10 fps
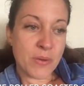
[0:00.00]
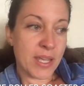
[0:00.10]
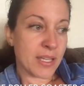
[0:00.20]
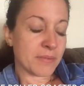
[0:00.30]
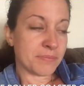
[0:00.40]
so
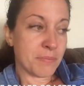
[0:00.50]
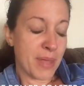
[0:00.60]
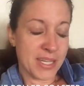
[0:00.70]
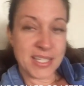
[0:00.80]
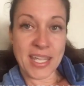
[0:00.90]
I can
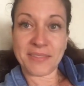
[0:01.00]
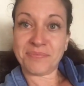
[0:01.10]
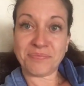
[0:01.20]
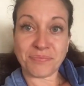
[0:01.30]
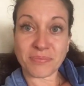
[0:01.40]
meditate
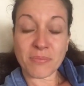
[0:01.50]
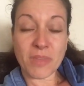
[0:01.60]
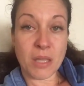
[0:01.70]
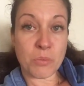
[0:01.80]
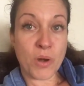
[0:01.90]

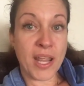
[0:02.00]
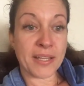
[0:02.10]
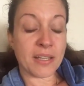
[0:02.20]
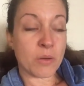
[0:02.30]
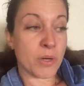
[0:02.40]
and
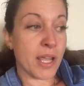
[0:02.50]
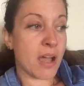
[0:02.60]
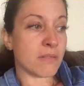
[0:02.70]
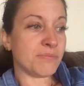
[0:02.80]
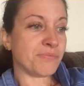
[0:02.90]
pray and work
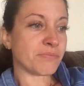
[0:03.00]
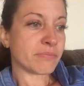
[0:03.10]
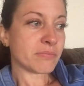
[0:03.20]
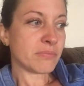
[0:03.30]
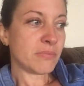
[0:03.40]
out
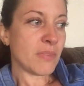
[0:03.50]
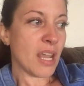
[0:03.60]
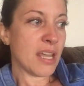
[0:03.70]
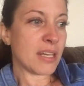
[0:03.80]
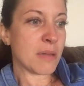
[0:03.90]

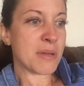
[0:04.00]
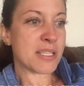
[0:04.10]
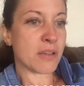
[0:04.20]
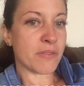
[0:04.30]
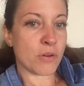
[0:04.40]
and get
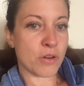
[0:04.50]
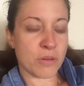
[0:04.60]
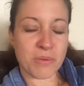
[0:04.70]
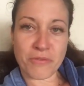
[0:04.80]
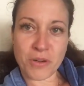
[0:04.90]
myself in
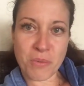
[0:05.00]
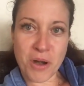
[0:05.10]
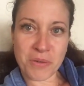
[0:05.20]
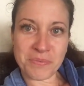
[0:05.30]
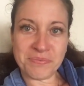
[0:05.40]
order before
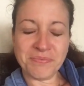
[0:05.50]
tomorrow.